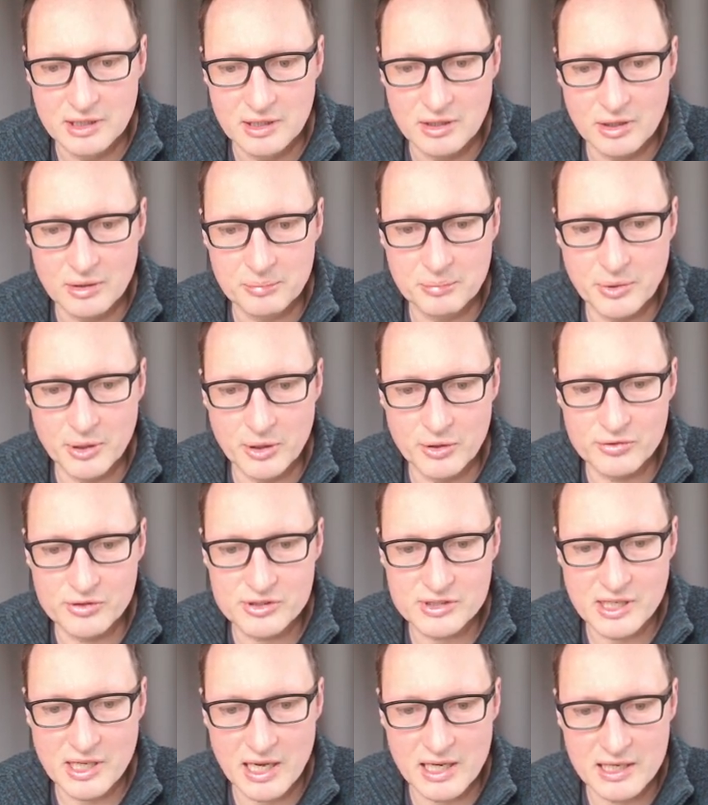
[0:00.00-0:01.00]
on both
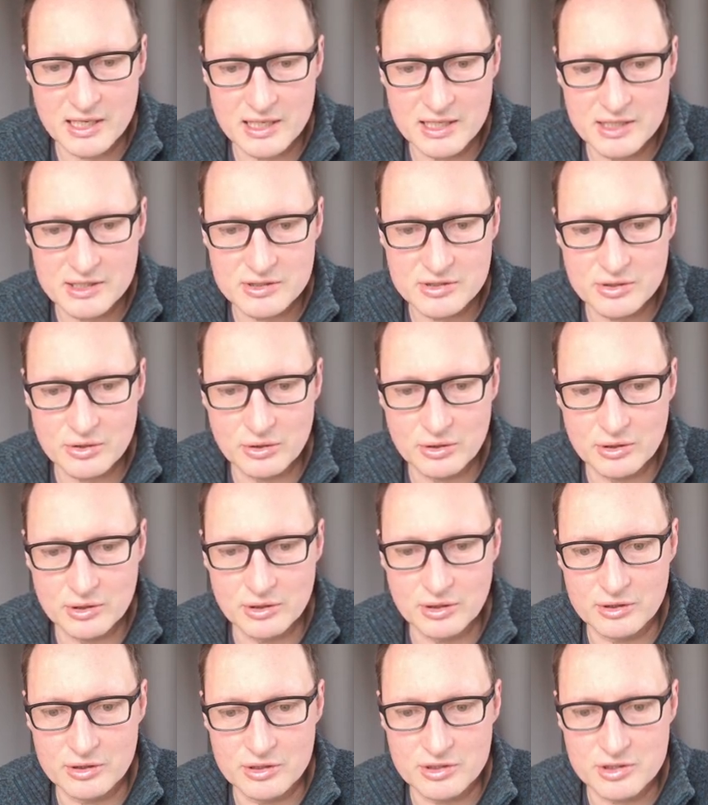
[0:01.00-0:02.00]
sides,
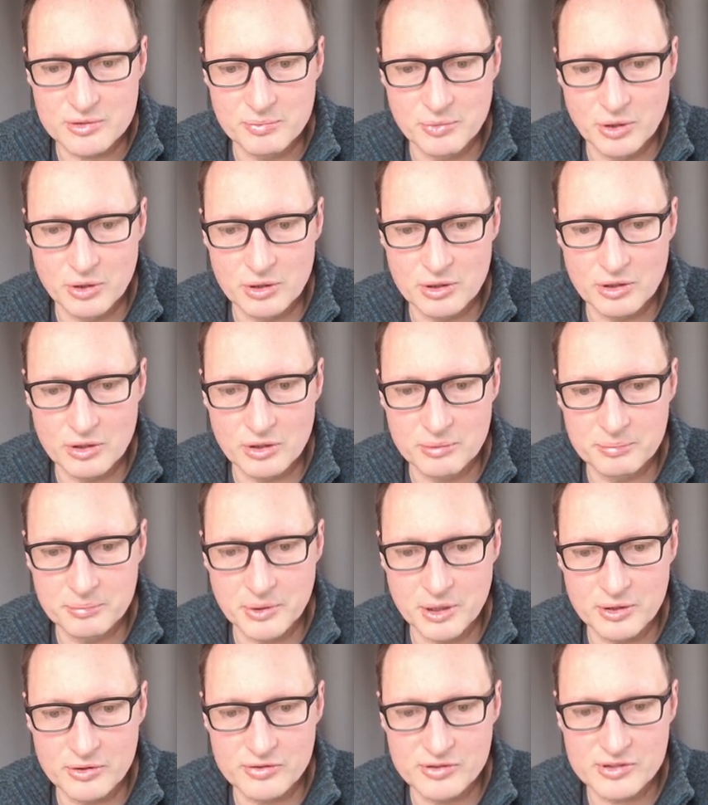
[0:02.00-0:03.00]
or only smaller on
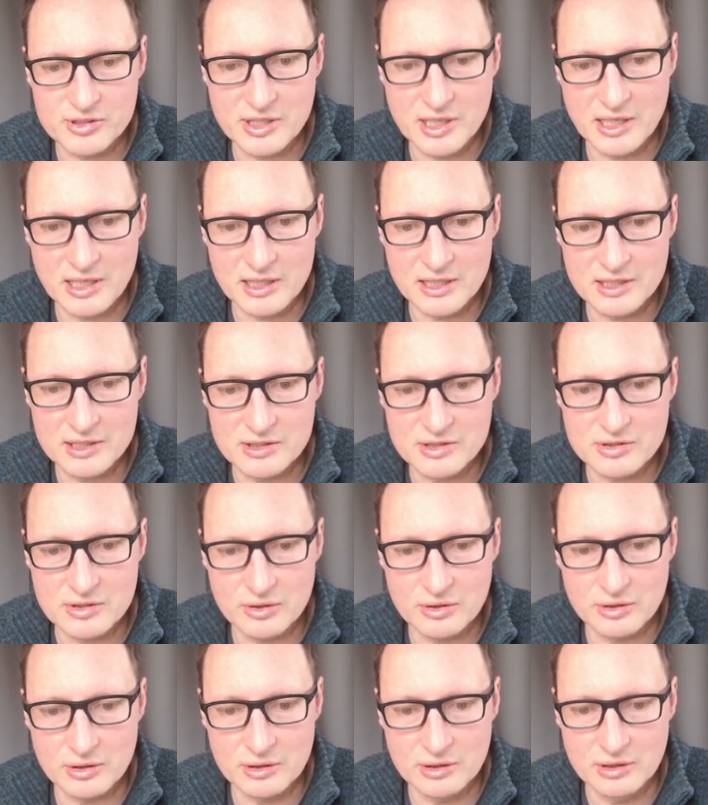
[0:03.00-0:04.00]
both sides,
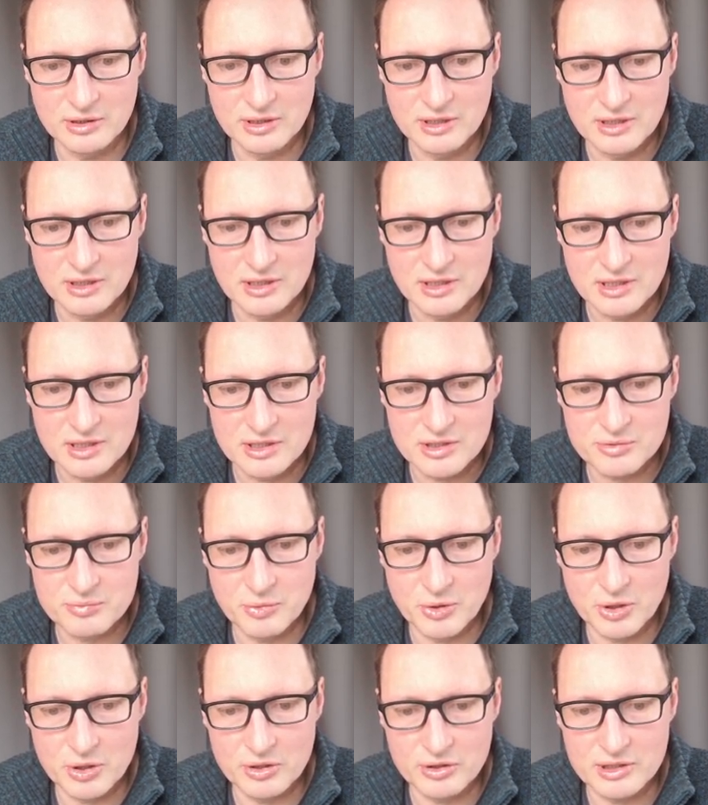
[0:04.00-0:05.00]
or
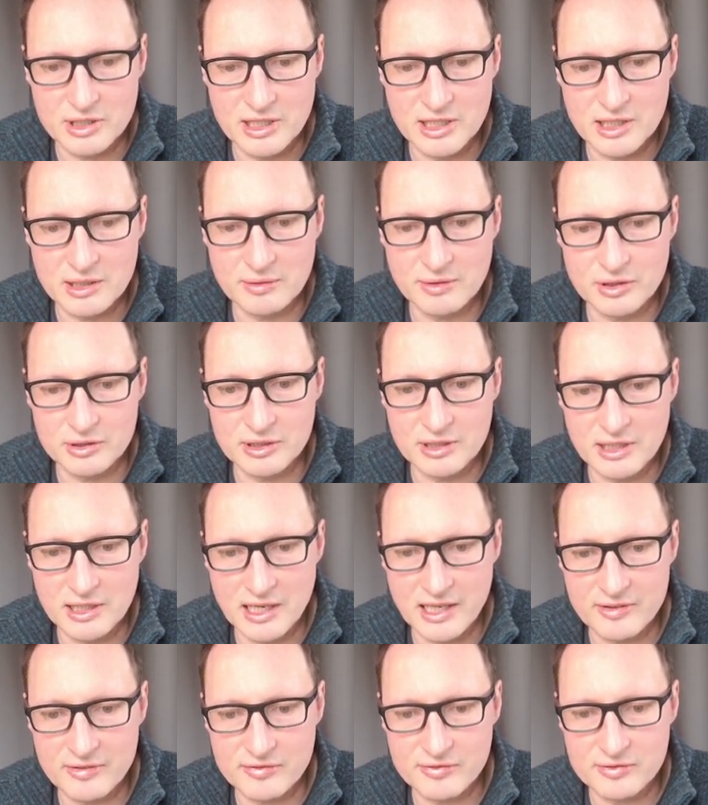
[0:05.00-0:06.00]
smaller and equal on the
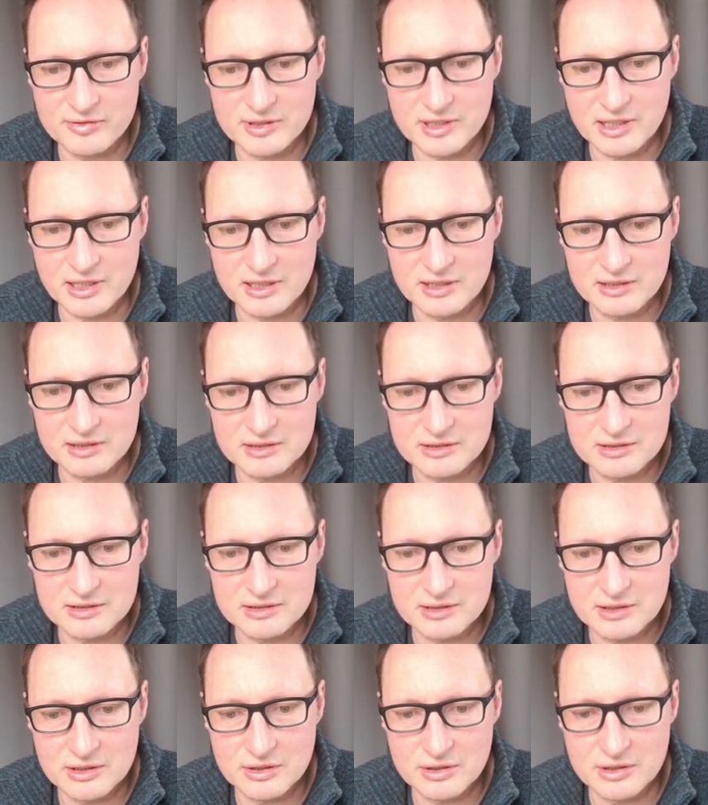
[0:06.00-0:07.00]
left, and
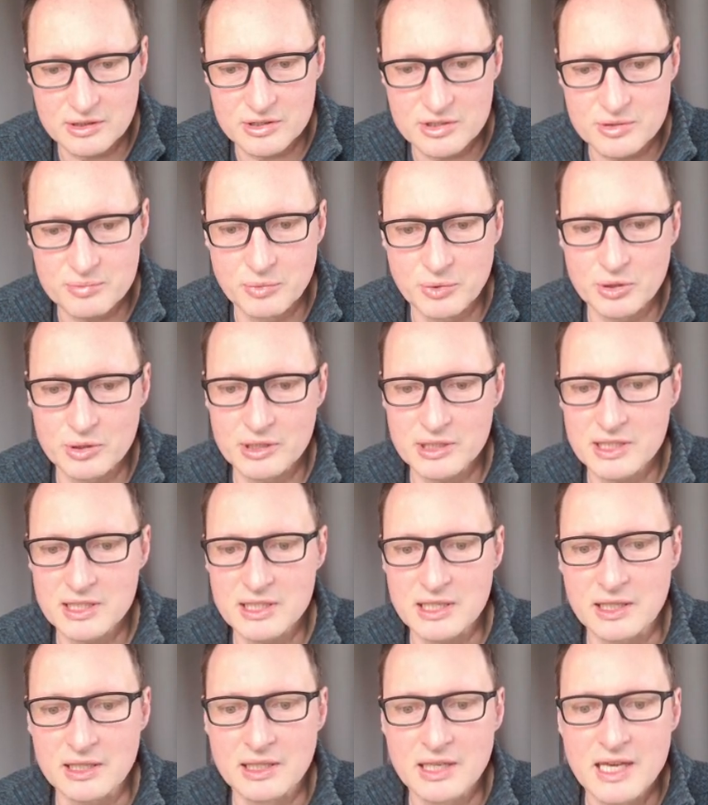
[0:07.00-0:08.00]
only smaller
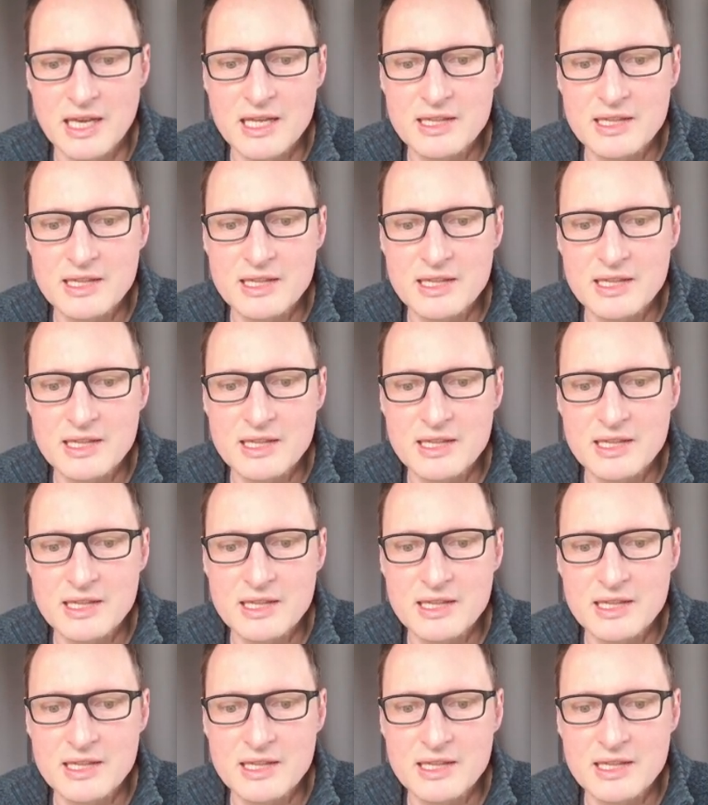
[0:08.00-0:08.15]
here.